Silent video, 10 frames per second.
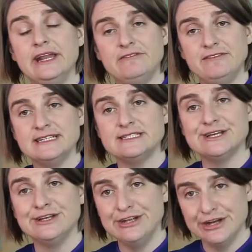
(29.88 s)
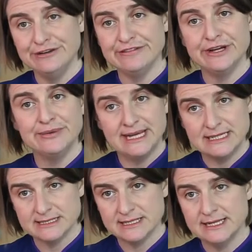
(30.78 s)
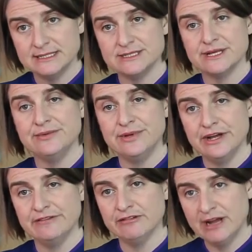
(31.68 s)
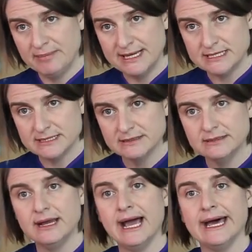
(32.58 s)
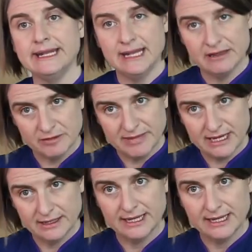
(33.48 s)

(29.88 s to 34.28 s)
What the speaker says: it fits Novo insulin, so Novo Rapid and Levemir